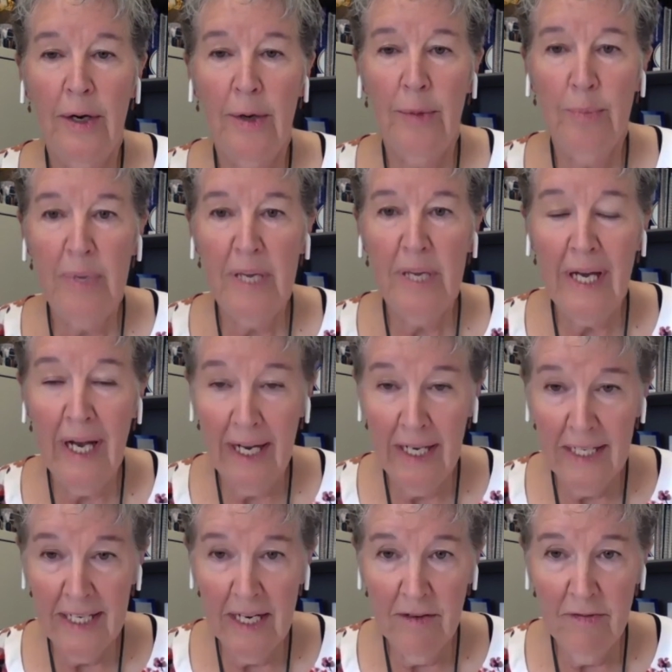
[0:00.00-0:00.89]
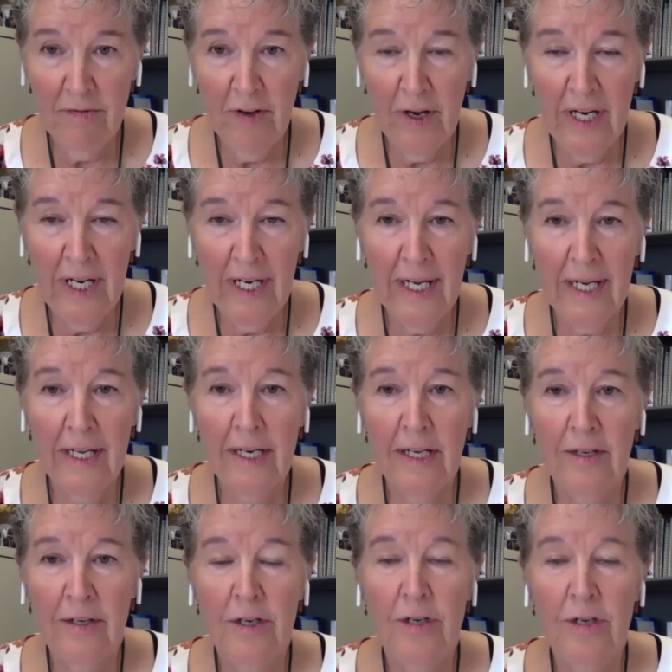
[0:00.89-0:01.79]
be identified at
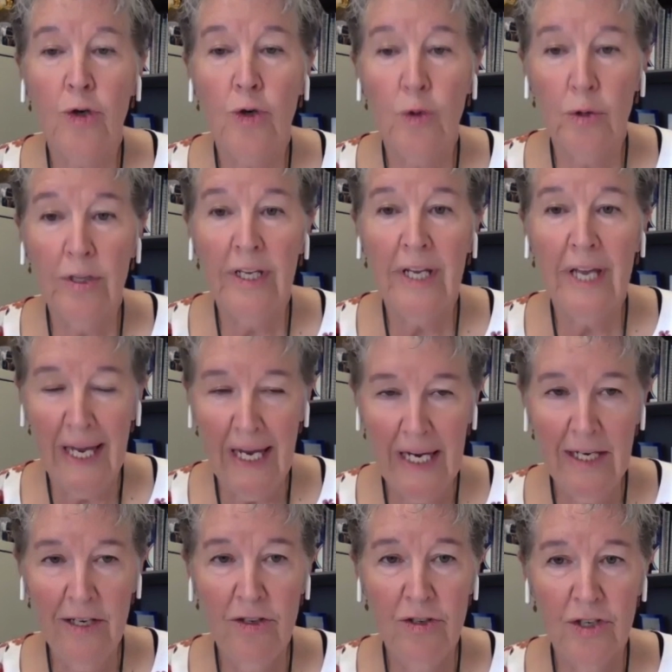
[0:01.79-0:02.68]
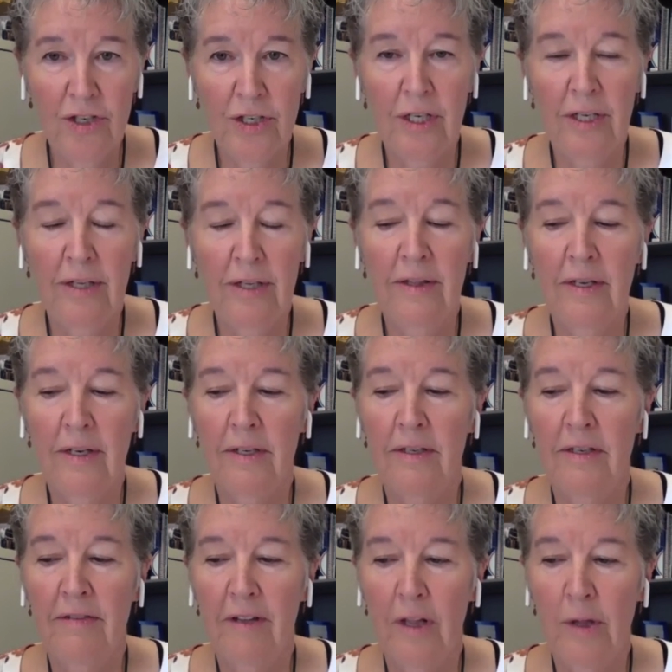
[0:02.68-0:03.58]
an early age in the
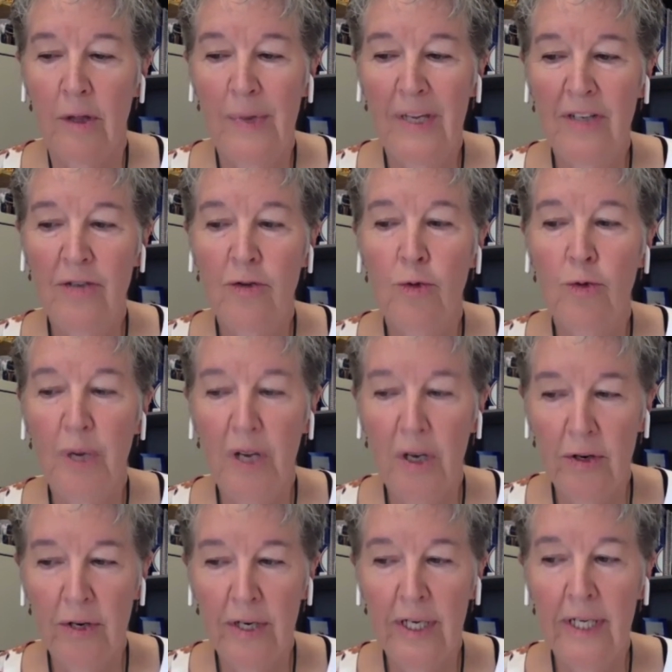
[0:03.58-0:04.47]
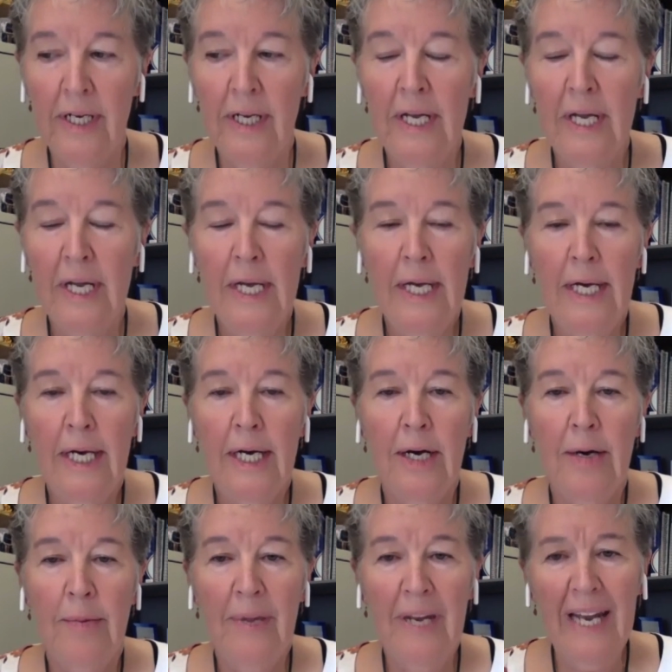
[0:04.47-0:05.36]
developmental period.
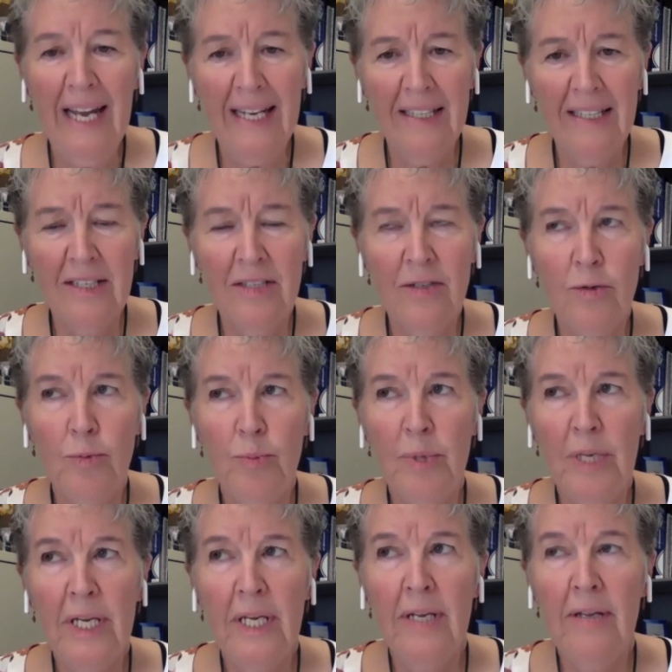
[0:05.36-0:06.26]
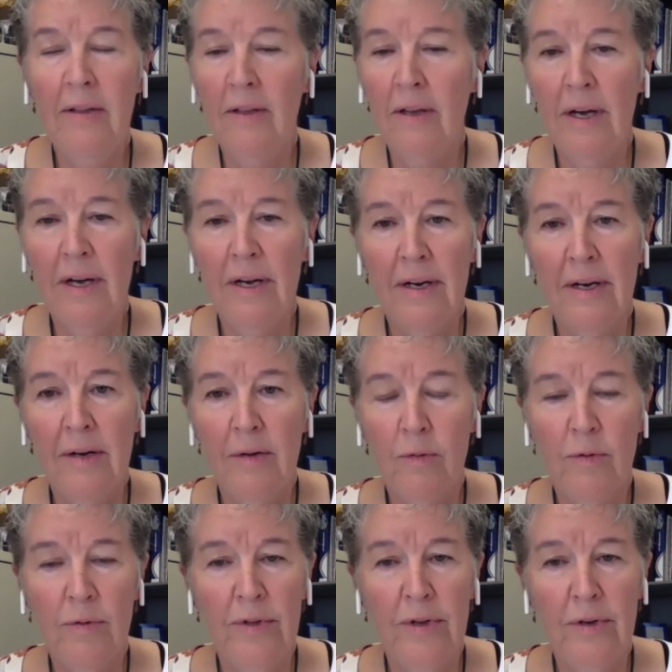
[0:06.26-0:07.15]
It has to be,
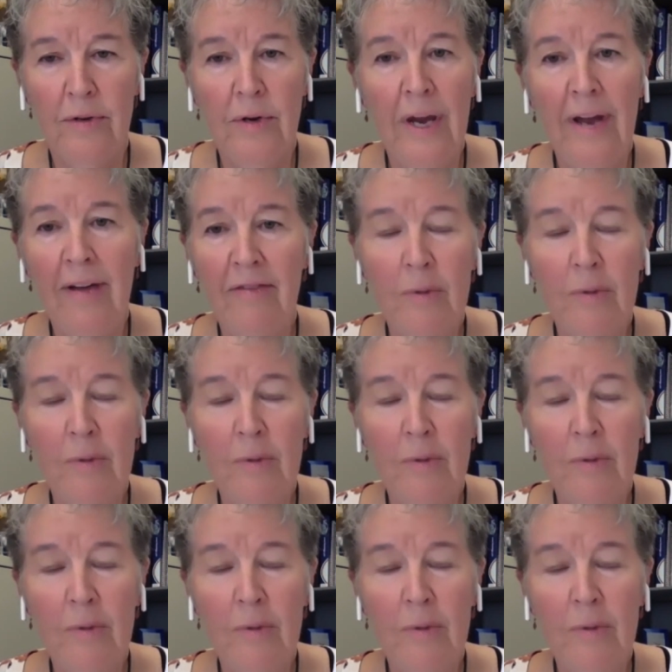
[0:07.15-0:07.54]
there have to